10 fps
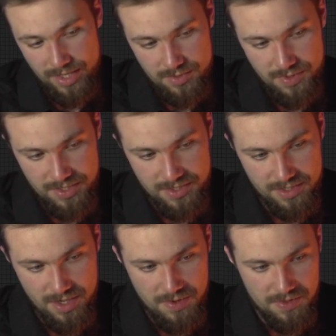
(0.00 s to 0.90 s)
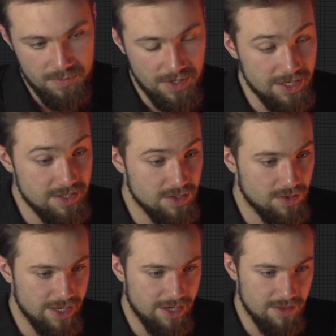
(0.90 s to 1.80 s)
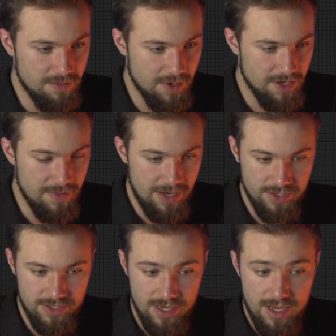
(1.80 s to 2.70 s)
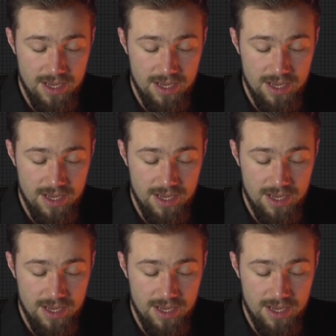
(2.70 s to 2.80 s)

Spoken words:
I guess we can start with the body. So click on the body mesh,